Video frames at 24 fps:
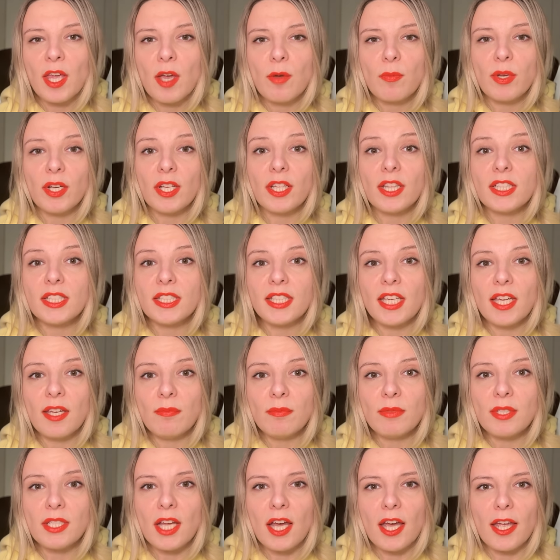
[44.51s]
But at the same
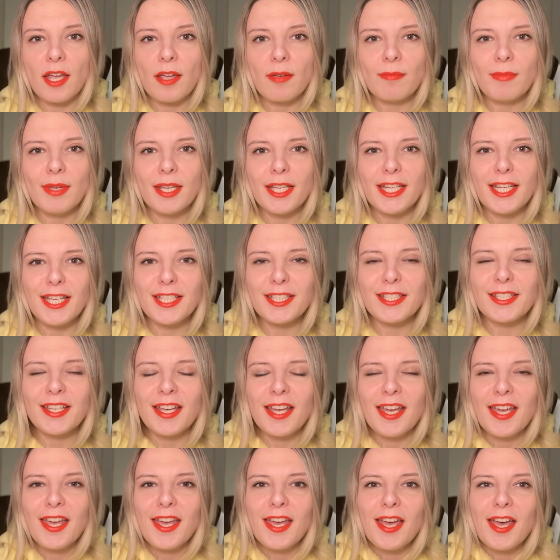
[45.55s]
time, it is
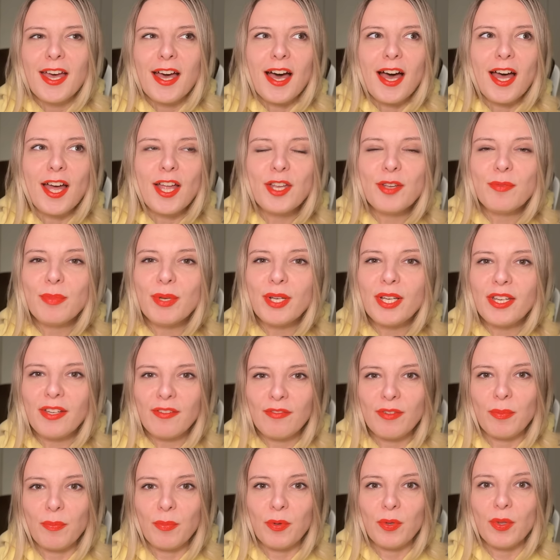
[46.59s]

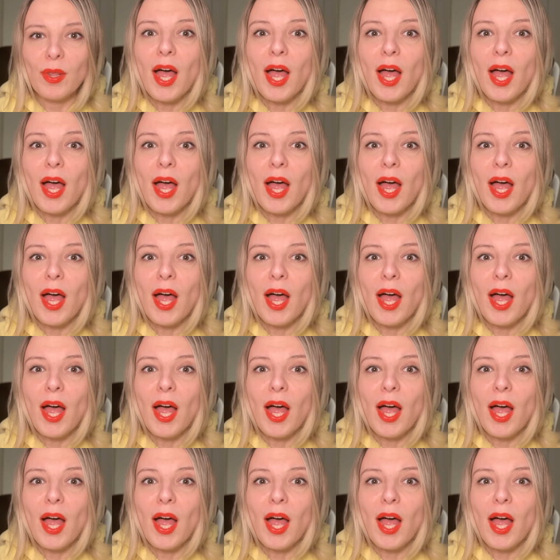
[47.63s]
unbelievable